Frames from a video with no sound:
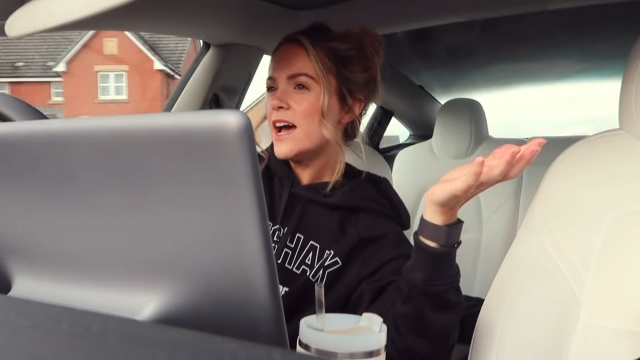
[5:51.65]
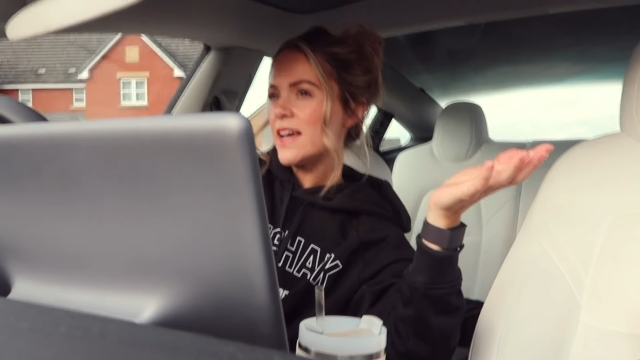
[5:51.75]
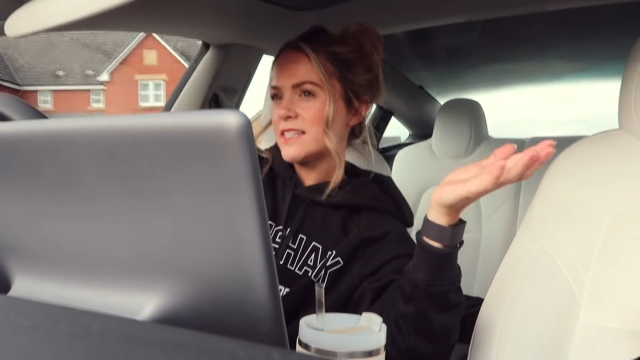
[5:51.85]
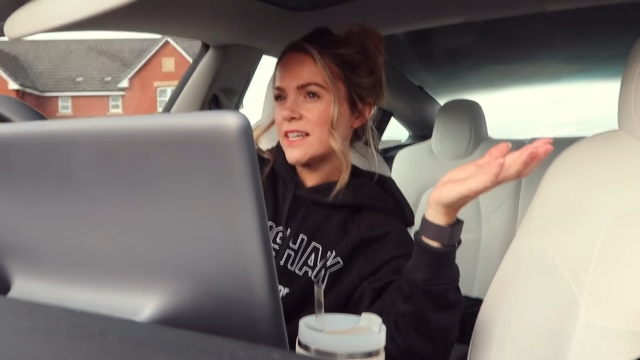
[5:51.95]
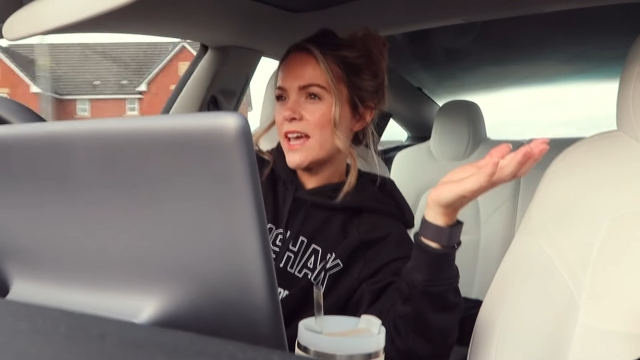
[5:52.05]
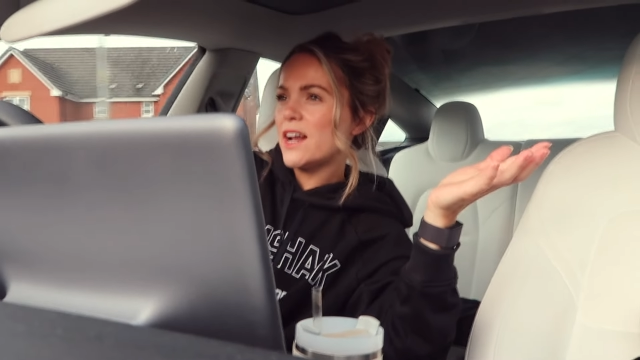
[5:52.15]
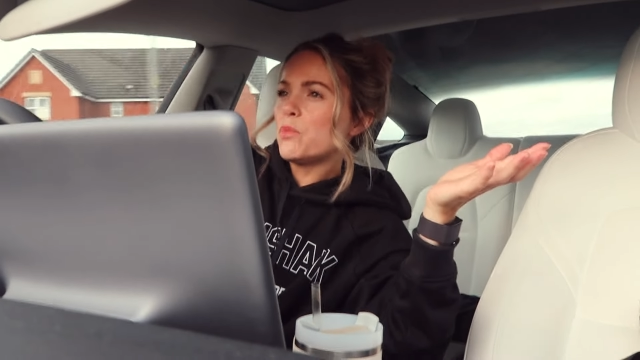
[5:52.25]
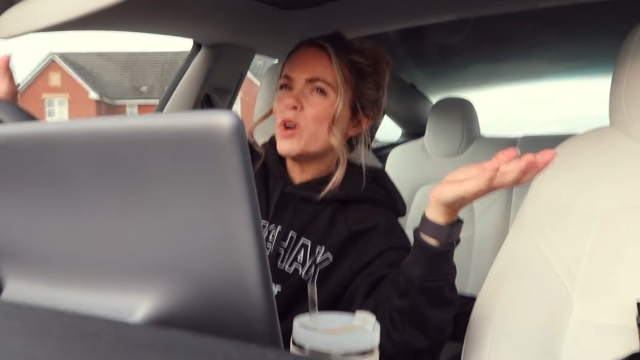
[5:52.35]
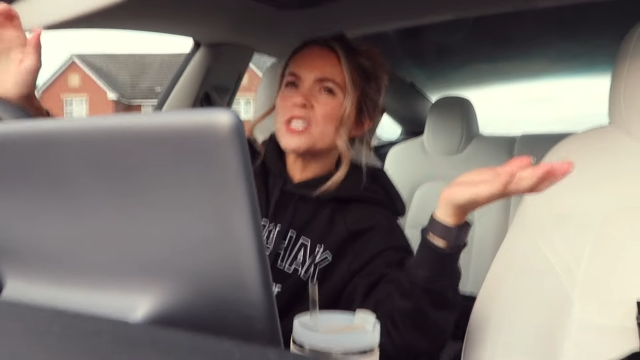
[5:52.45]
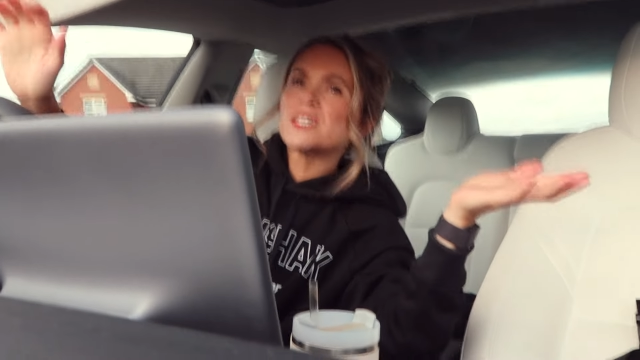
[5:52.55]
It's like, kind of,
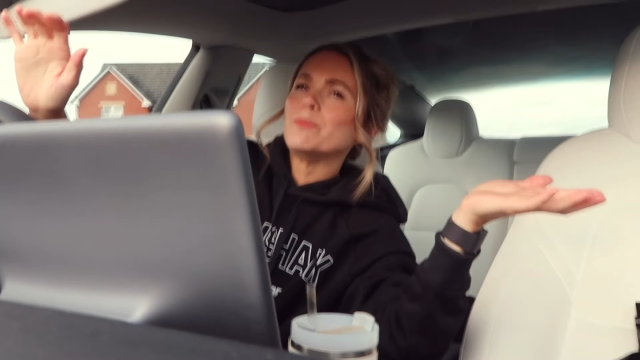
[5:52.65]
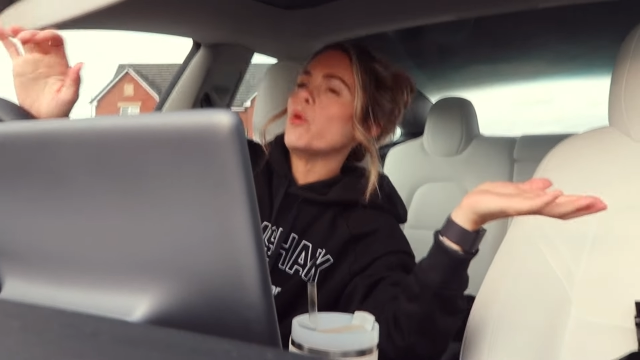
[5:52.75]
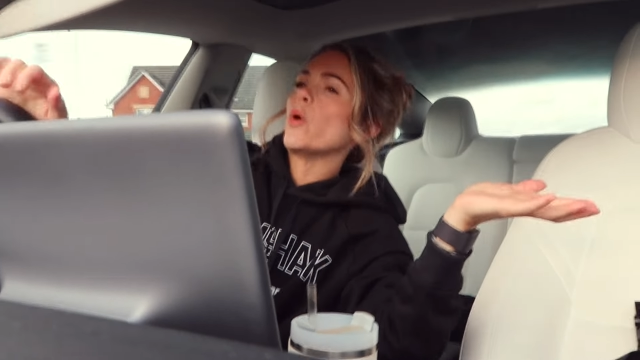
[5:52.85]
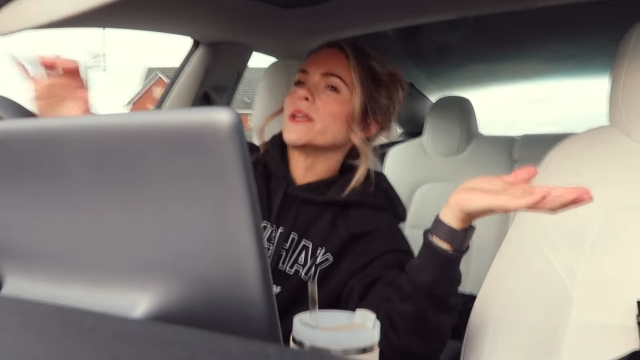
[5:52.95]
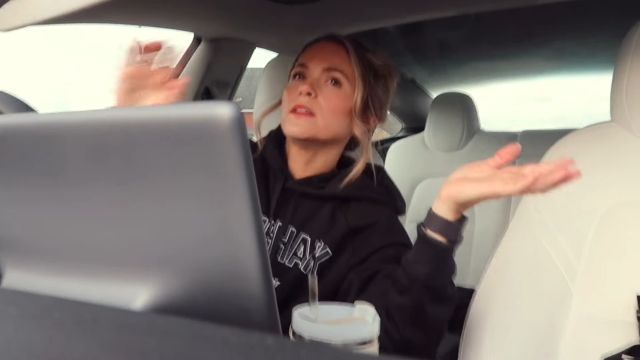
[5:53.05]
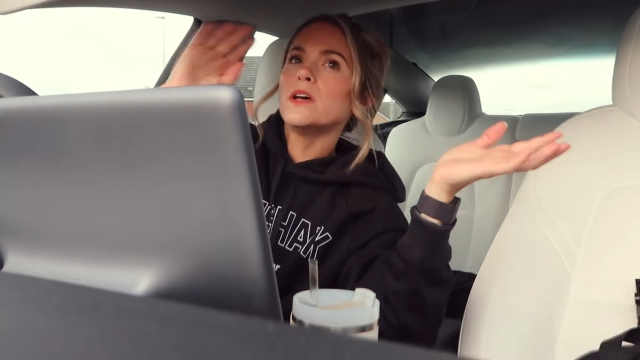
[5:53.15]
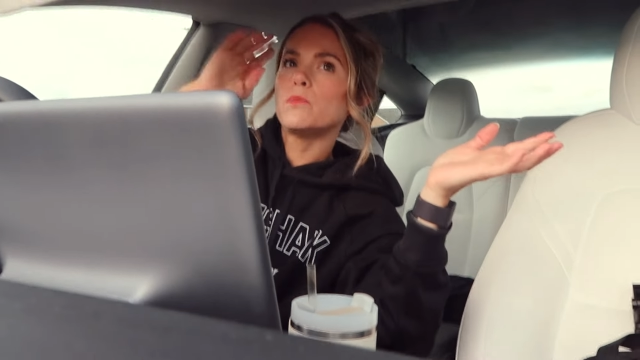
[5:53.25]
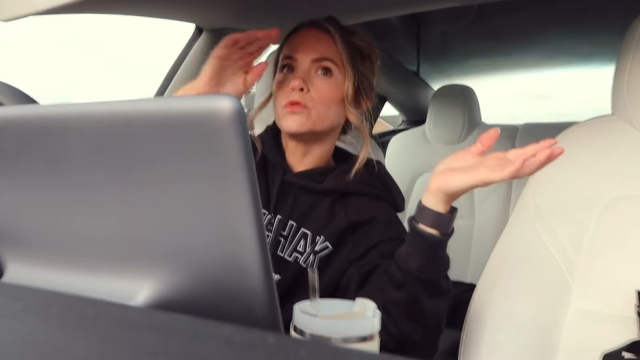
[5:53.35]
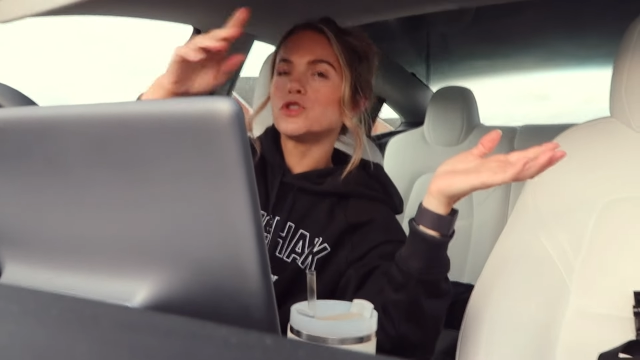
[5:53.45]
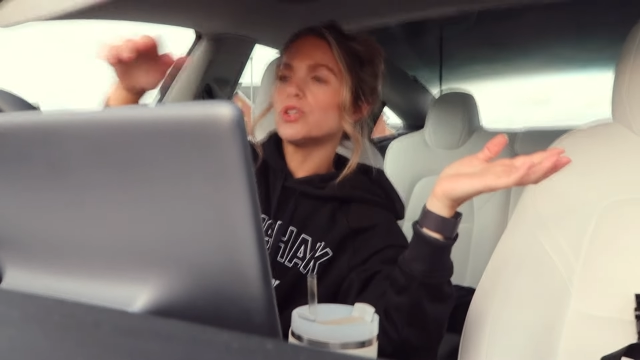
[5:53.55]
what's the point?
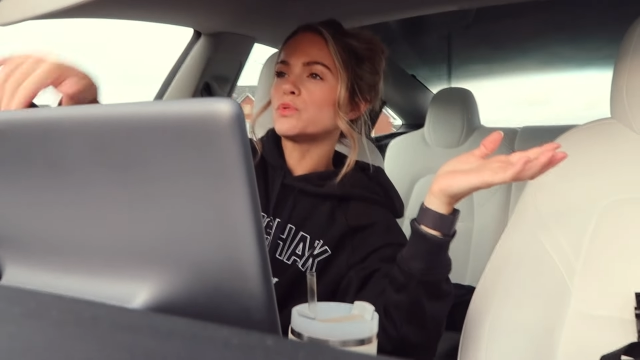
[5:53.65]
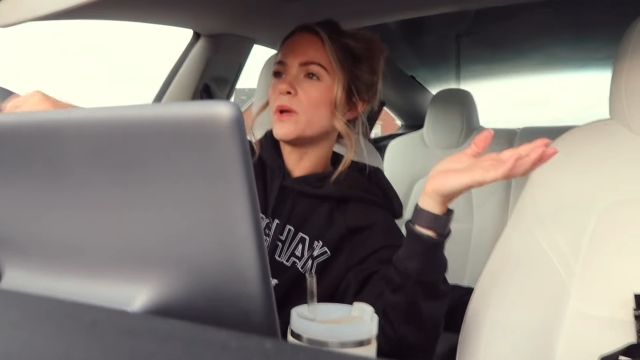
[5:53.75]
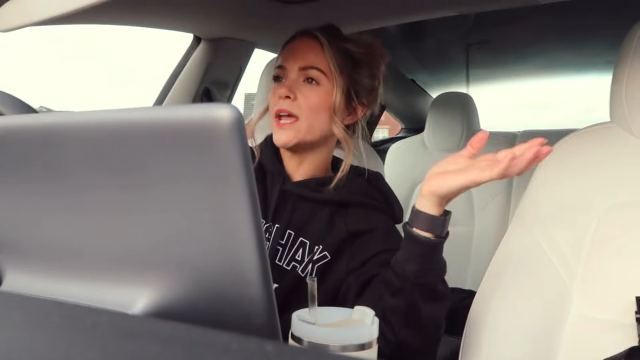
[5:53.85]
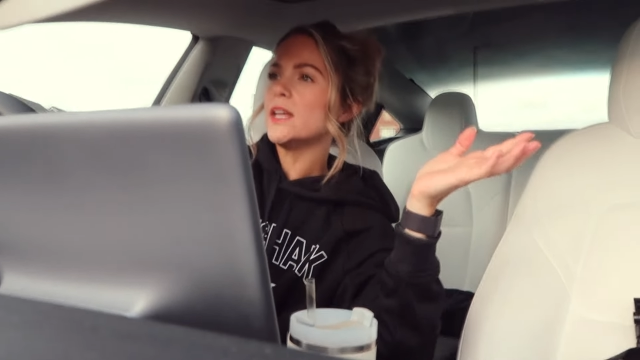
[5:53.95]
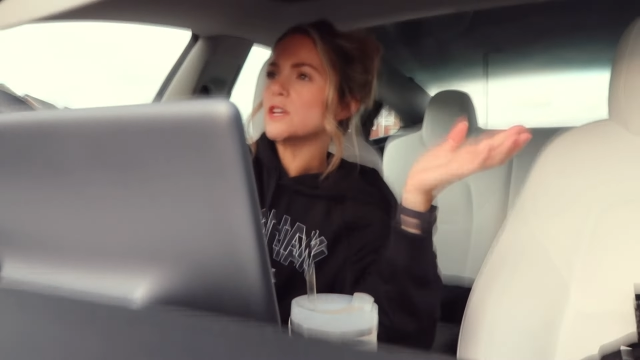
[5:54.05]
We'll just wait